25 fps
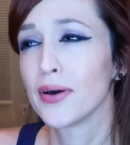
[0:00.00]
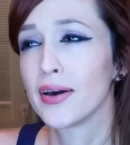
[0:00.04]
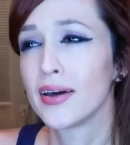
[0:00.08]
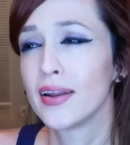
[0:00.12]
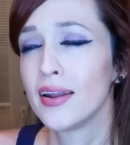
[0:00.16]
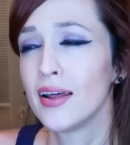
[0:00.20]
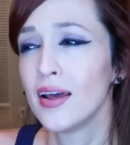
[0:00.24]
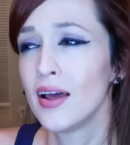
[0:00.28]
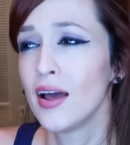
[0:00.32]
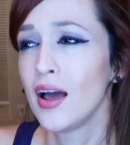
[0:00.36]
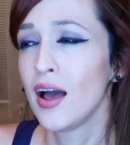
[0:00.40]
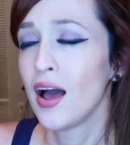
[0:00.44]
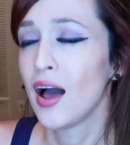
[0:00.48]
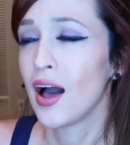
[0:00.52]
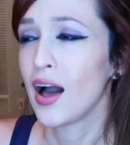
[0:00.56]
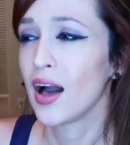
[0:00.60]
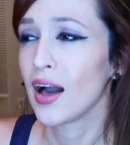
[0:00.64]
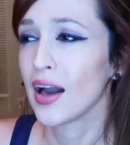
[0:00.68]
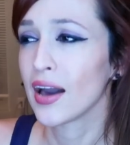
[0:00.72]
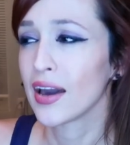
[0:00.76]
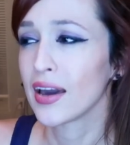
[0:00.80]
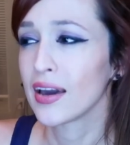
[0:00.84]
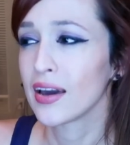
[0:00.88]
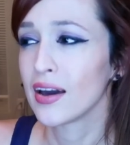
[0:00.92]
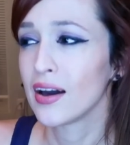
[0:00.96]
but
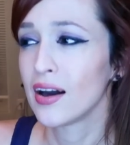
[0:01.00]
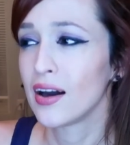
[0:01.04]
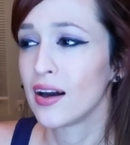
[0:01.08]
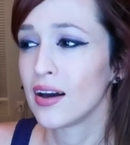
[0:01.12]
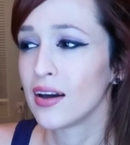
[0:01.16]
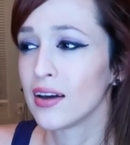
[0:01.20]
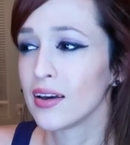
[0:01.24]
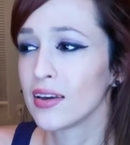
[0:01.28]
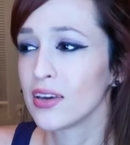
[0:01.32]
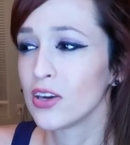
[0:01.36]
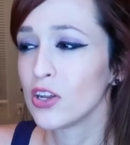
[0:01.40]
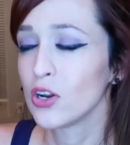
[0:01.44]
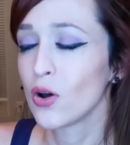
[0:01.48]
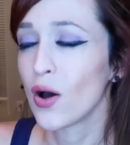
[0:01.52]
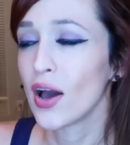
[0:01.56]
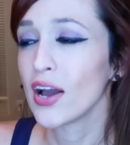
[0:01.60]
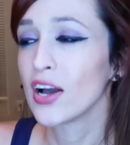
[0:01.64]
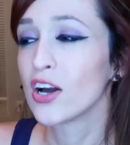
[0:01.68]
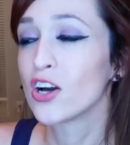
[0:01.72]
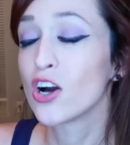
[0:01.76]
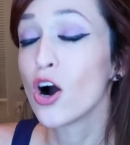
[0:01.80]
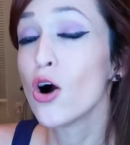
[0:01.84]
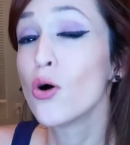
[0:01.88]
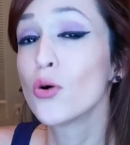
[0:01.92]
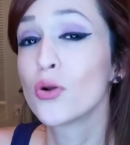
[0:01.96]

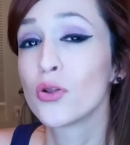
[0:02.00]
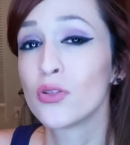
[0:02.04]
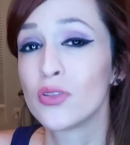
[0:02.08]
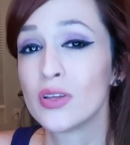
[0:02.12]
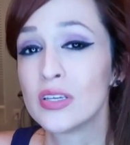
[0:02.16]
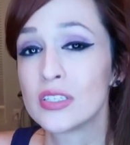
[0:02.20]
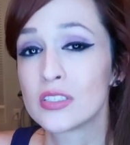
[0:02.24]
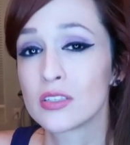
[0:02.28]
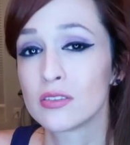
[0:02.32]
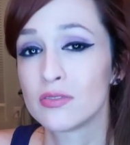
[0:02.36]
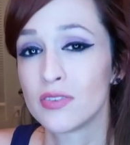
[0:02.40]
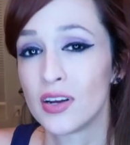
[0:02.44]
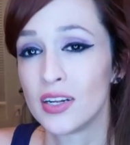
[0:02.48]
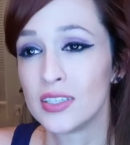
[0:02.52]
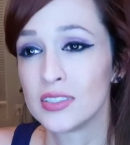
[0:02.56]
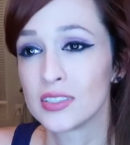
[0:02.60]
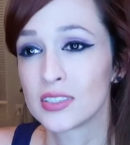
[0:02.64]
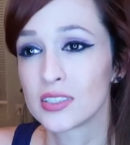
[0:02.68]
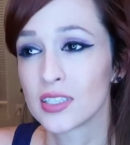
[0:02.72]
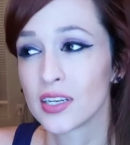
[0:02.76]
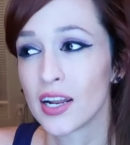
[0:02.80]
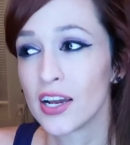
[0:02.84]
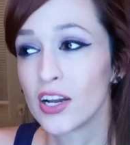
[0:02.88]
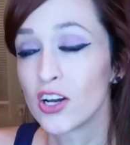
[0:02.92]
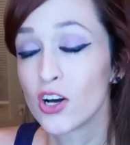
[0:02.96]
I go to these
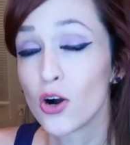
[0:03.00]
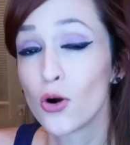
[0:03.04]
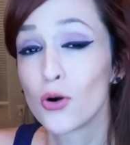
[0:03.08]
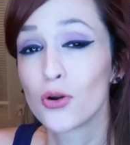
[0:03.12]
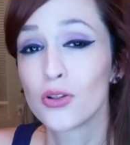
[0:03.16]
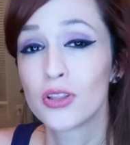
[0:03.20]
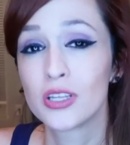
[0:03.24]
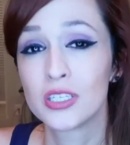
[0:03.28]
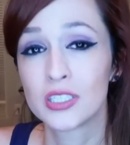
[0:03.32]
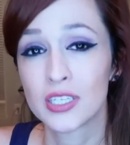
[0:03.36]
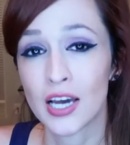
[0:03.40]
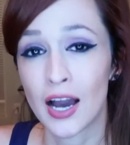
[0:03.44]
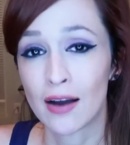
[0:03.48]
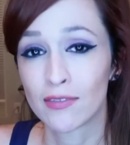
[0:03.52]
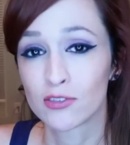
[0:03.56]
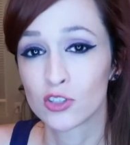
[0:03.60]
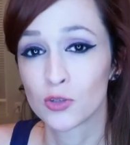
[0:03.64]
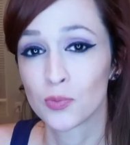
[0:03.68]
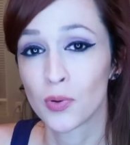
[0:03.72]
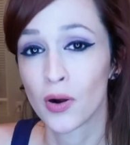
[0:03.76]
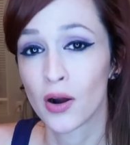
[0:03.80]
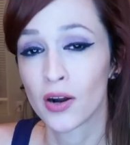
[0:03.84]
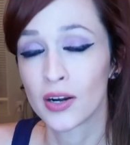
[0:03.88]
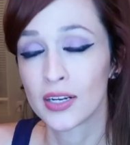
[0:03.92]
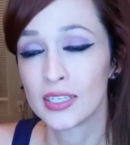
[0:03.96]
events and I go to these after
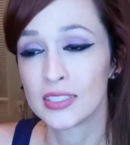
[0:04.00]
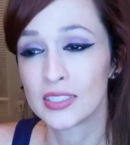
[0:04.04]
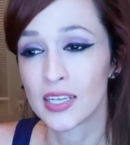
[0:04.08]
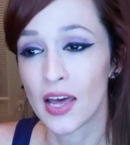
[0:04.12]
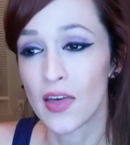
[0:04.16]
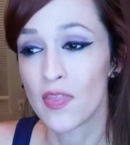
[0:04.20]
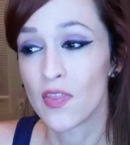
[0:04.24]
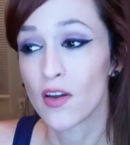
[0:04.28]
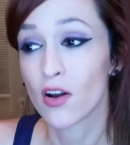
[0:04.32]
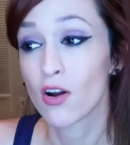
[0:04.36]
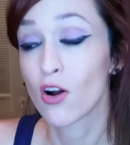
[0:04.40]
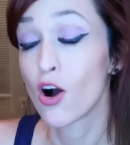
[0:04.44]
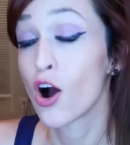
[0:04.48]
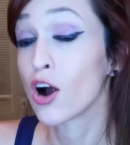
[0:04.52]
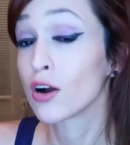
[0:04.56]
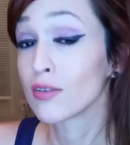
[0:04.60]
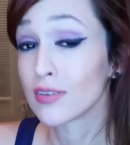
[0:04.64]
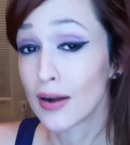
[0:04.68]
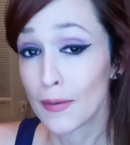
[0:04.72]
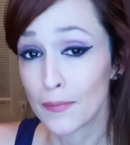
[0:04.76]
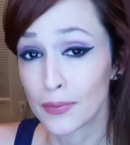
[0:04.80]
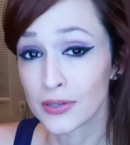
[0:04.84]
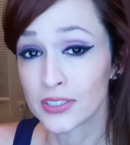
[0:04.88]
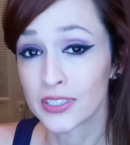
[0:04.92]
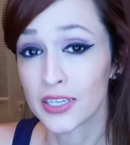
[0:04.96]
parties, and there are
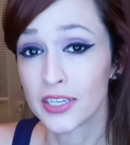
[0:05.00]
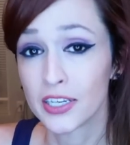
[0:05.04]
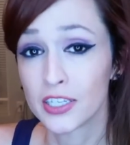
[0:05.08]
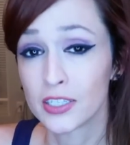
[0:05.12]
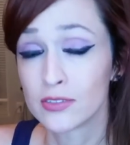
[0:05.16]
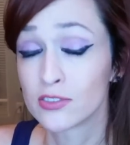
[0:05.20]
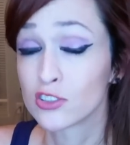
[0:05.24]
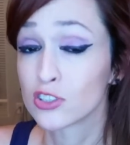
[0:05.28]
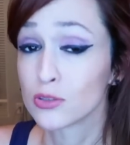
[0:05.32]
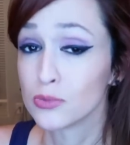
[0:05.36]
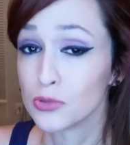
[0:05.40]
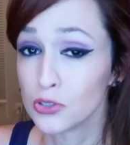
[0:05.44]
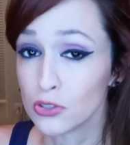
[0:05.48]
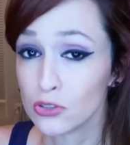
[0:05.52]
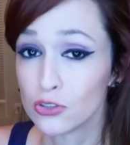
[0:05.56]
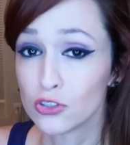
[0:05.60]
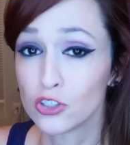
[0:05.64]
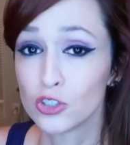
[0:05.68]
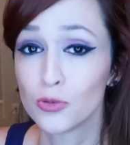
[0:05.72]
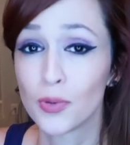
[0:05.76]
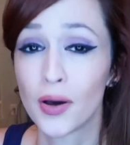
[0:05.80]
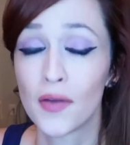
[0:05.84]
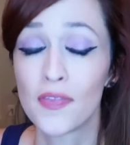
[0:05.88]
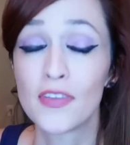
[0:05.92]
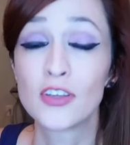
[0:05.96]
representatives from
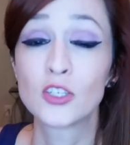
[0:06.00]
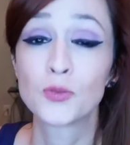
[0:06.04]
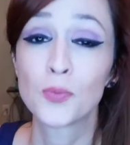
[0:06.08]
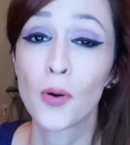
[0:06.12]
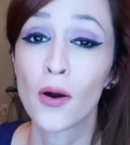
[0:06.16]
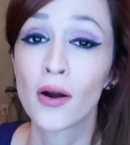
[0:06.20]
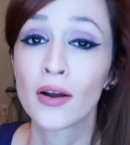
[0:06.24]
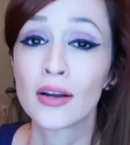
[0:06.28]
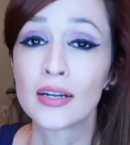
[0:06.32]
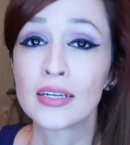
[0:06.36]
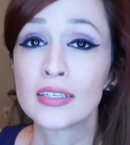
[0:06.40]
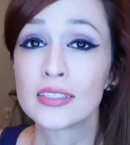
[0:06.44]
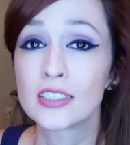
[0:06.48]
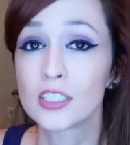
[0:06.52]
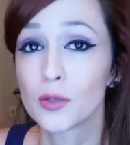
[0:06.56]
YouTube at these parties.